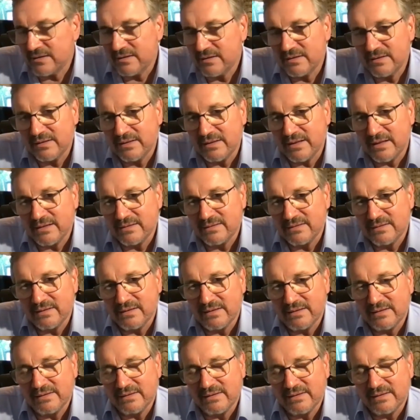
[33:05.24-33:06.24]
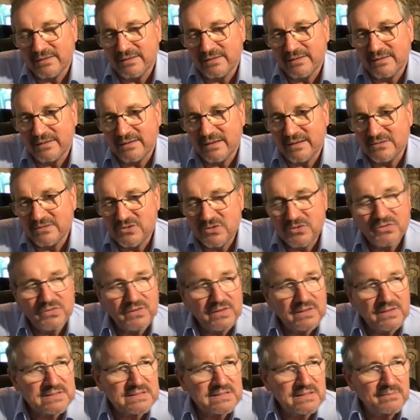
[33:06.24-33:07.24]
let's fix those I, solutions i do
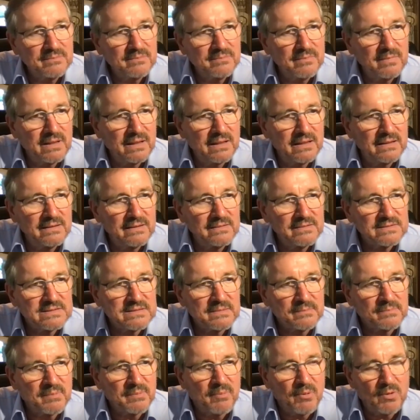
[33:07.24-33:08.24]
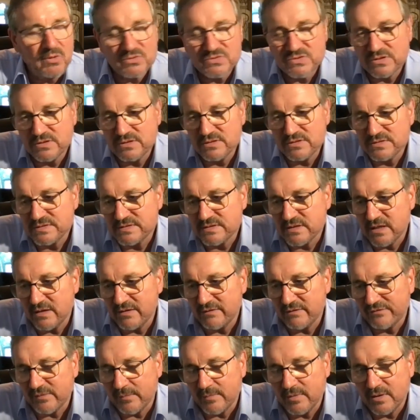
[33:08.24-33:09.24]
think some uh, some proposals
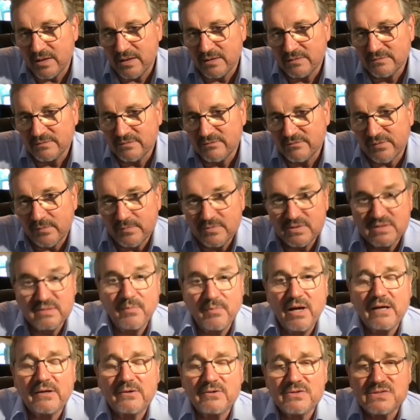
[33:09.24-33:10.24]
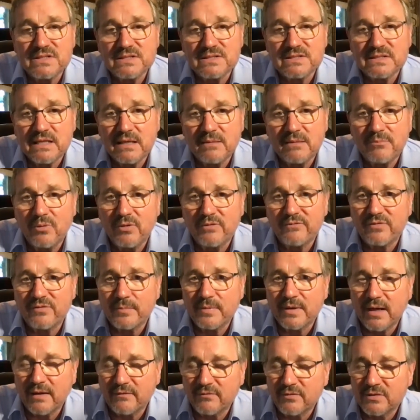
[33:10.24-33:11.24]
uh, from a from a democracy standpoint from
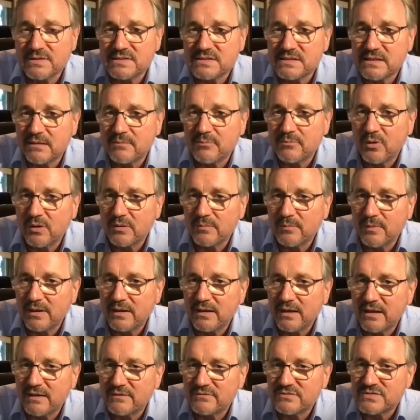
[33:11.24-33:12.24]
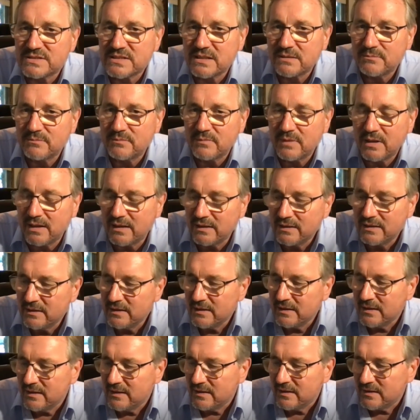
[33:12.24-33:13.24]
a governance standpoint might have some uh,
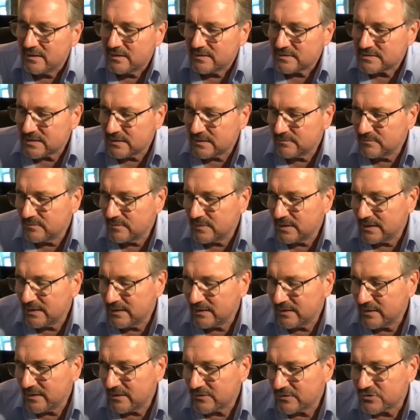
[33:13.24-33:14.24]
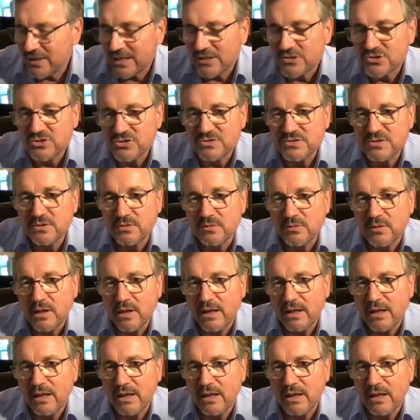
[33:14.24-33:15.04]
some uh, attraction too